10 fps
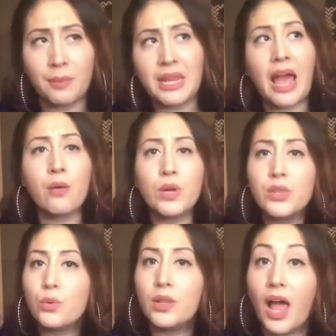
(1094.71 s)
I mean, I
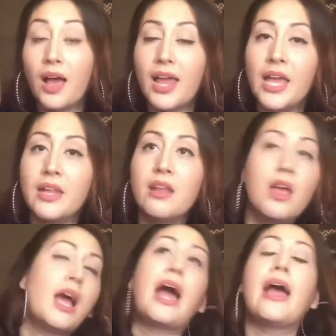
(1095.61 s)
went through a lot, and
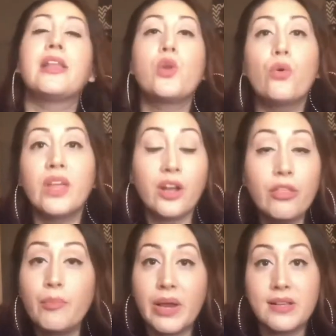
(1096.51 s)
I know that
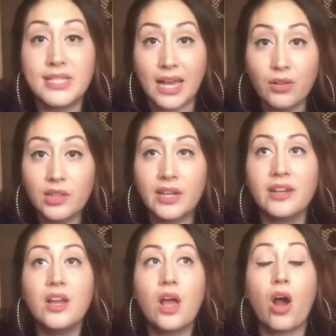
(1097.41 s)
other parents out
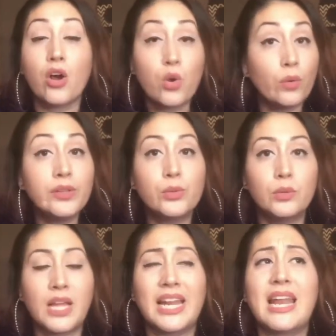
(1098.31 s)
there are going
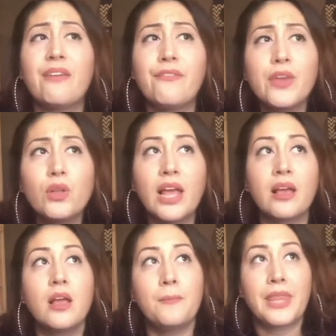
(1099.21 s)
through a lot, and I feel
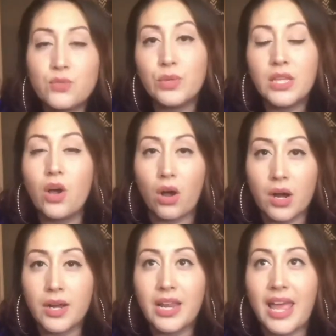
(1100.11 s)
like it's really
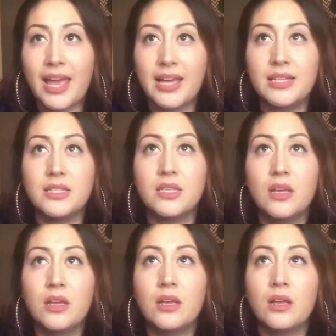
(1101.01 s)
hard, and
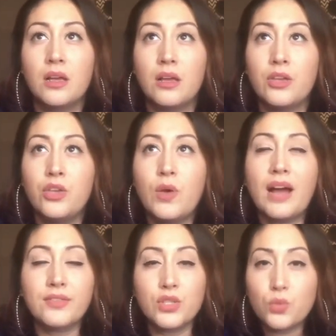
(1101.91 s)
you
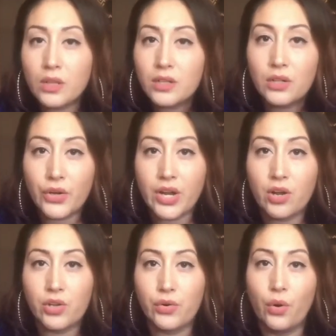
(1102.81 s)
have to do all the learning
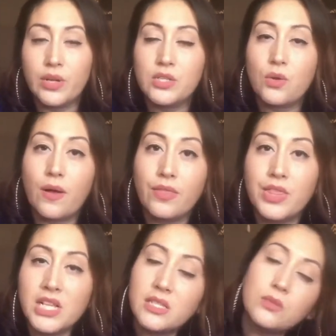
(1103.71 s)
on your own. And so
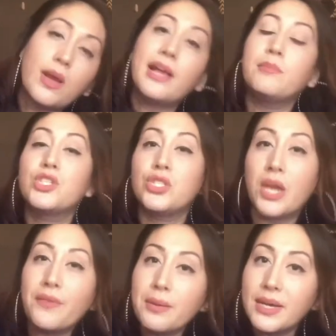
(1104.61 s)
this is why I'm
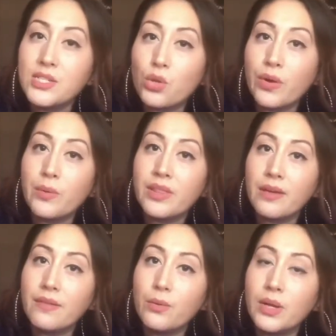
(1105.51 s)
sharing my story with
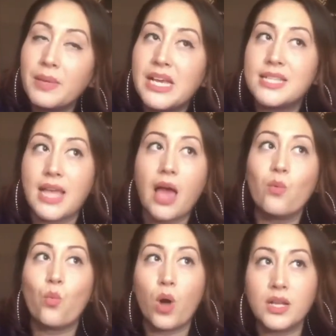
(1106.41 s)
everyone, because
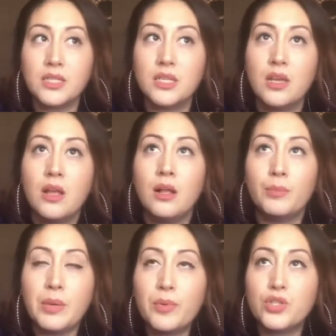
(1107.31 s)
I want
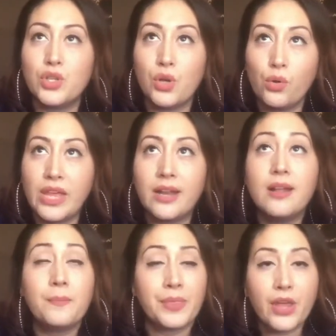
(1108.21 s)
people to know that
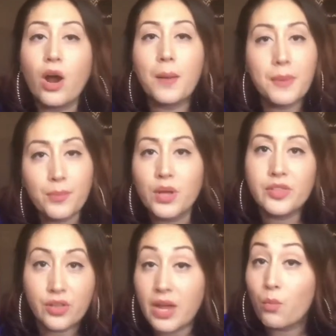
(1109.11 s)
there are people out
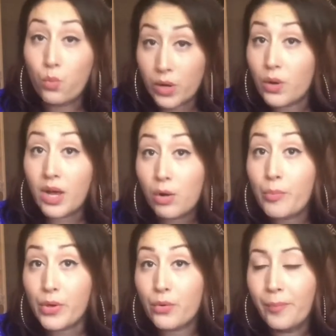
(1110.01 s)
there that will
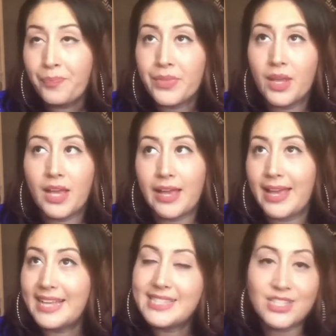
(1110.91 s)
help you.
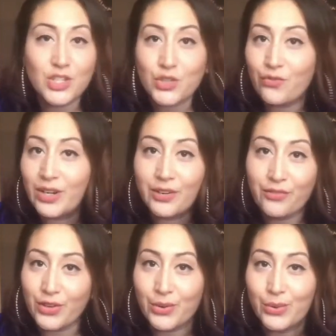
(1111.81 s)
It's just a very
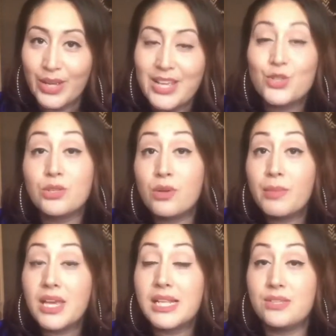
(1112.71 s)
few. So that's why
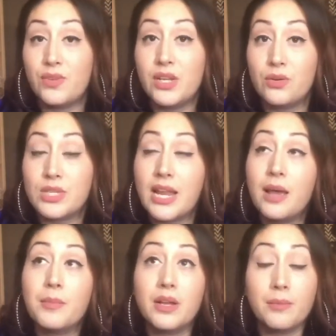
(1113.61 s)
I'm making these videos,
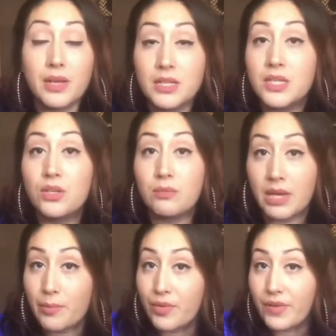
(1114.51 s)
and I'm gonna continue to
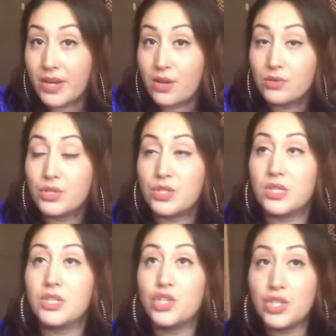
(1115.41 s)
make more videos
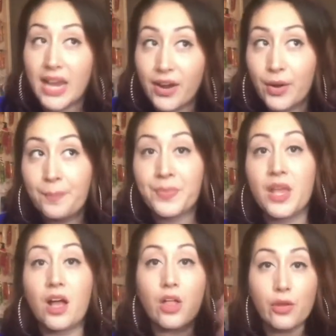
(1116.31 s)
to share
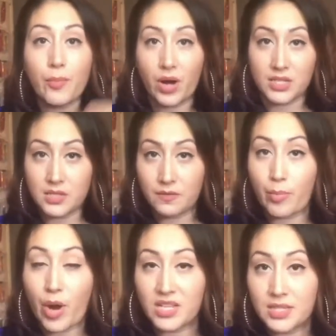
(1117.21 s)
other parts of
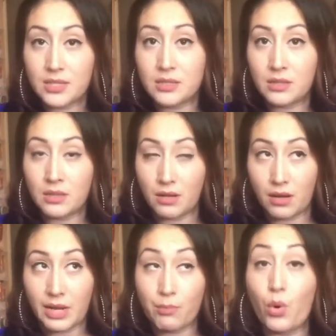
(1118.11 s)
the process
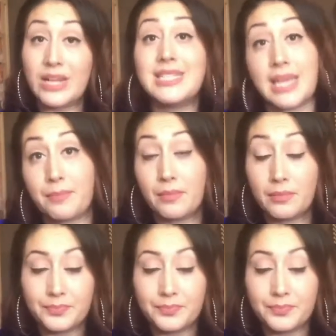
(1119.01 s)
more in depth.